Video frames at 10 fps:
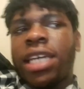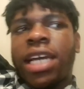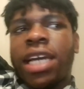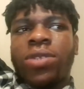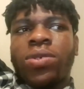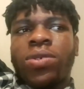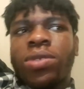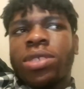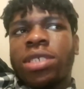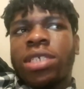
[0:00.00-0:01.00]
and don't
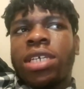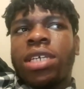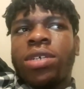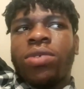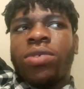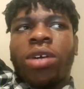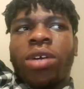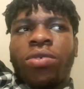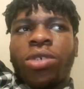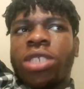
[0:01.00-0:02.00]

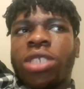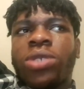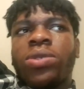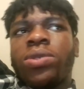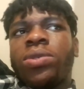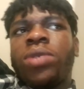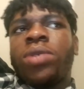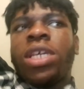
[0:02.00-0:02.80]
rush into